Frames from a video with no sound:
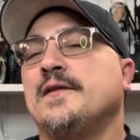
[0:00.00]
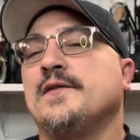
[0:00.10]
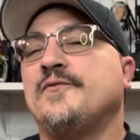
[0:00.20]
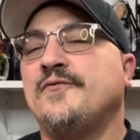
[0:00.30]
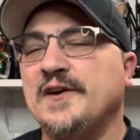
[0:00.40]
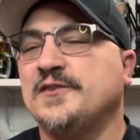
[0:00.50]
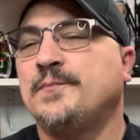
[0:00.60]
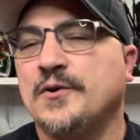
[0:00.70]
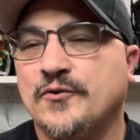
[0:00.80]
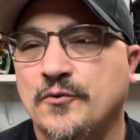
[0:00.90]
The
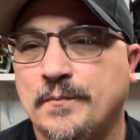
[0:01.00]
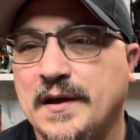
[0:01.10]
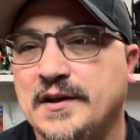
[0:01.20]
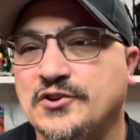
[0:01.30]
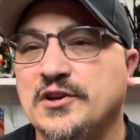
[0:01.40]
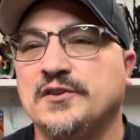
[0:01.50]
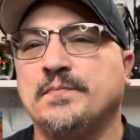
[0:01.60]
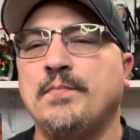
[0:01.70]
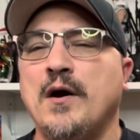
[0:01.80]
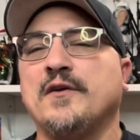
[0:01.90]
Facebook group page is
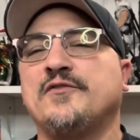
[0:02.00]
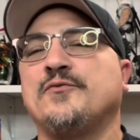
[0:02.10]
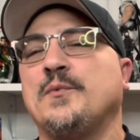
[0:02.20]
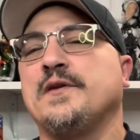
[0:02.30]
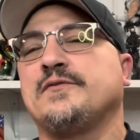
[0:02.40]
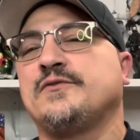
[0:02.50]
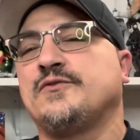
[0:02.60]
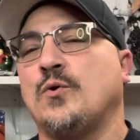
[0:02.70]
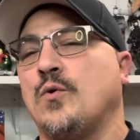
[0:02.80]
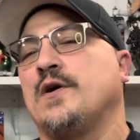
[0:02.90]
Punks with
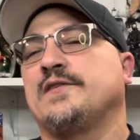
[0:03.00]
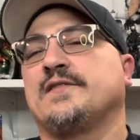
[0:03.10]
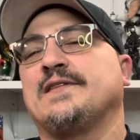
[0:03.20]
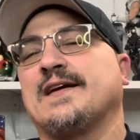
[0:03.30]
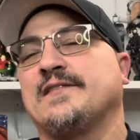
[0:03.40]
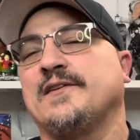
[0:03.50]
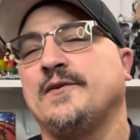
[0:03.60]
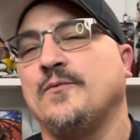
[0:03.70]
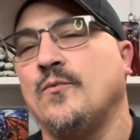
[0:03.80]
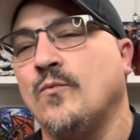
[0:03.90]
Toys, because like I
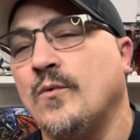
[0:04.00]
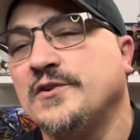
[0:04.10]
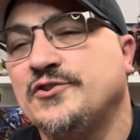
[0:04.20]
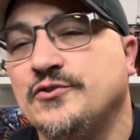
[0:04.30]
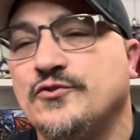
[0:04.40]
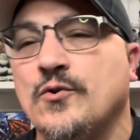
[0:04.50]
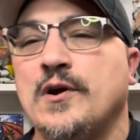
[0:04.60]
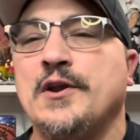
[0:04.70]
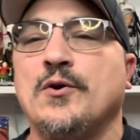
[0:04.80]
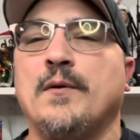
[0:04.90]
said, once you
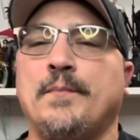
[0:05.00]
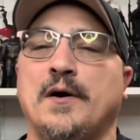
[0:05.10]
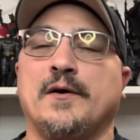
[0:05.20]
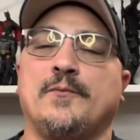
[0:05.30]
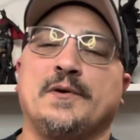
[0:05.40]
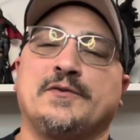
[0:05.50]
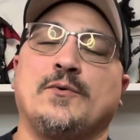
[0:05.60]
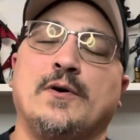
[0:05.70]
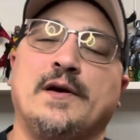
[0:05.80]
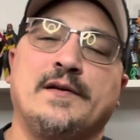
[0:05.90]
join, you're a punk with
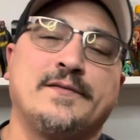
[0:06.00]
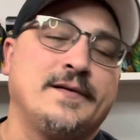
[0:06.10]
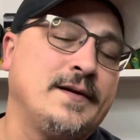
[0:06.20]
toys.